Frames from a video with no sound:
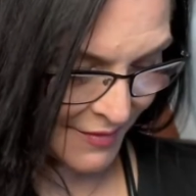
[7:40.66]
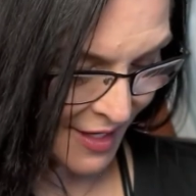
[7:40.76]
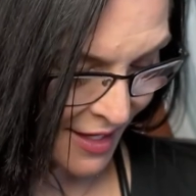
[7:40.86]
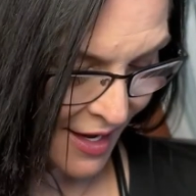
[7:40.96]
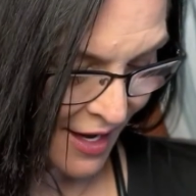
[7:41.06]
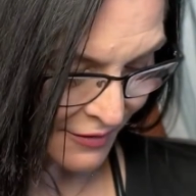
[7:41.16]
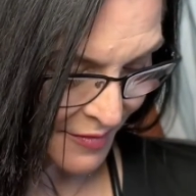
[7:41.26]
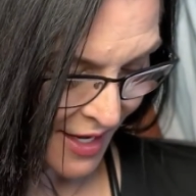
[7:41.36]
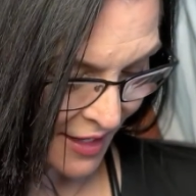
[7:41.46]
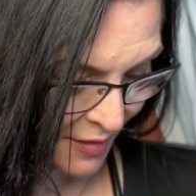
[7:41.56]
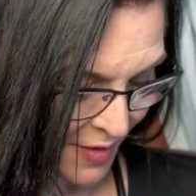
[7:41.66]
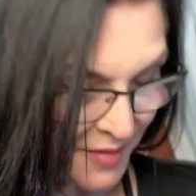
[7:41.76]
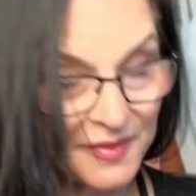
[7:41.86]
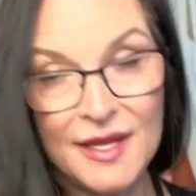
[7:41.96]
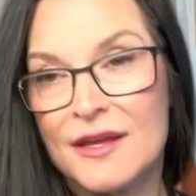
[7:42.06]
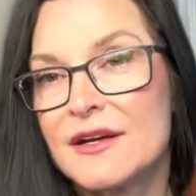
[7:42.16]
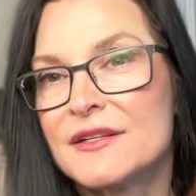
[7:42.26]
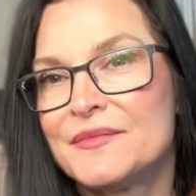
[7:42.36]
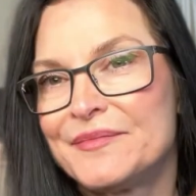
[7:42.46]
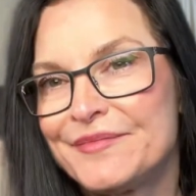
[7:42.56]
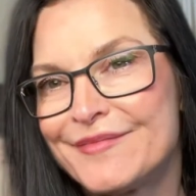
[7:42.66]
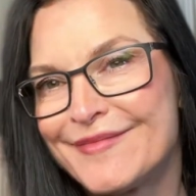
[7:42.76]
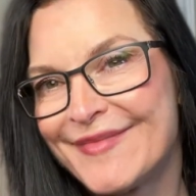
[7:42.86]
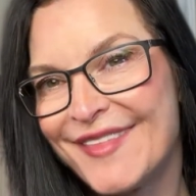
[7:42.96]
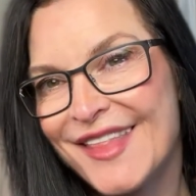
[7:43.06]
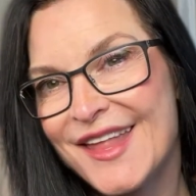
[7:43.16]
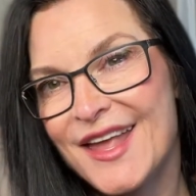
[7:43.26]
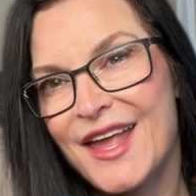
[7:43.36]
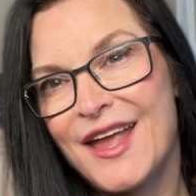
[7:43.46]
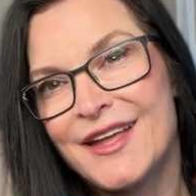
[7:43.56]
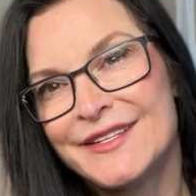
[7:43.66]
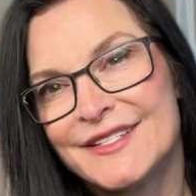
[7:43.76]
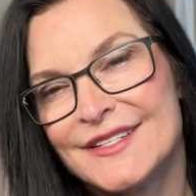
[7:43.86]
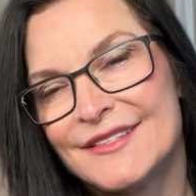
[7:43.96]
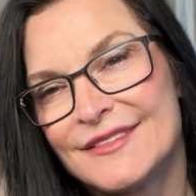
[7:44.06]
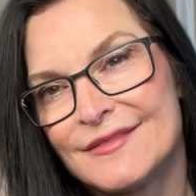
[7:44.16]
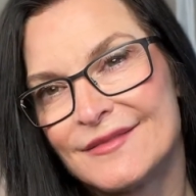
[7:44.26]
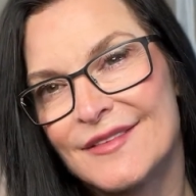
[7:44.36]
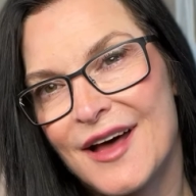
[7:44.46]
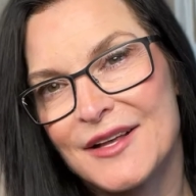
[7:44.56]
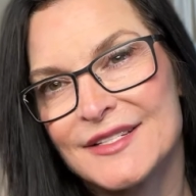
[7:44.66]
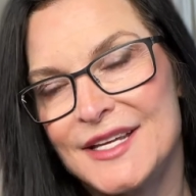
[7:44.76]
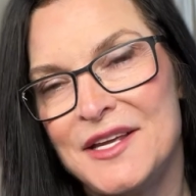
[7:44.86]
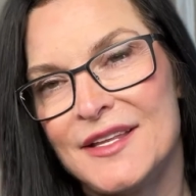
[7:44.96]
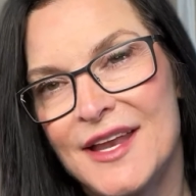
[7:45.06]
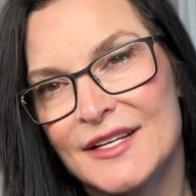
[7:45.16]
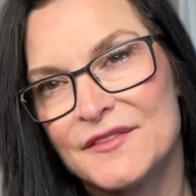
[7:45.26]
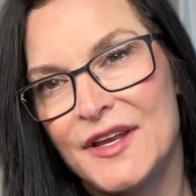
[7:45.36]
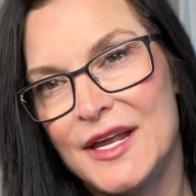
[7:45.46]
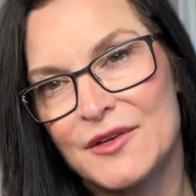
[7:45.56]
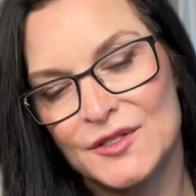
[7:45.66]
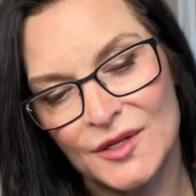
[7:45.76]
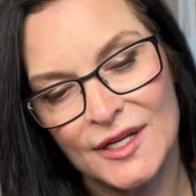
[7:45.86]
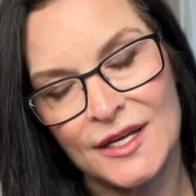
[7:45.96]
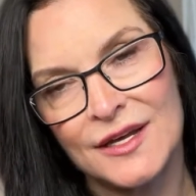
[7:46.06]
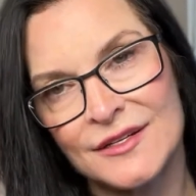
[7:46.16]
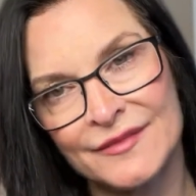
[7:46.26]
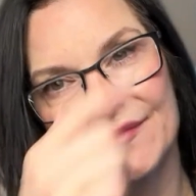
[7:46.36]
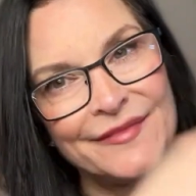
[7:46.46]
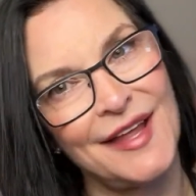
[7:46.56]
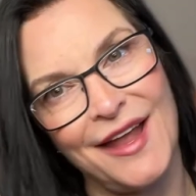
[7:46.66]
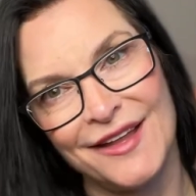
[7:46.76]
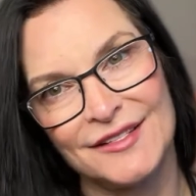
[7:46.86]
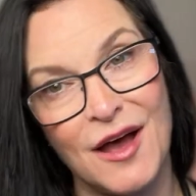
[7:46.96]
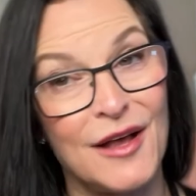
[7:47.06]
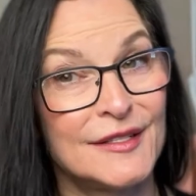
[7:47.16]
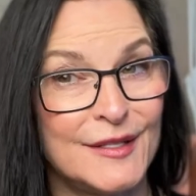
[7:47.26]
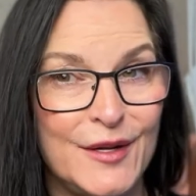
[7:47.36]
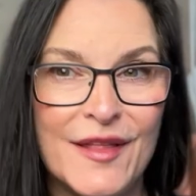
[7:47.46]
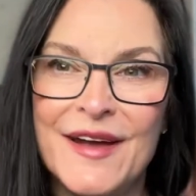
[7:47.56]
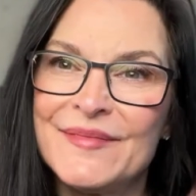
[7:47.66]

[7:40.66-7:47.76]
acrobatic puppy here, and I'll see you in the next video. So click here and I'll see you there.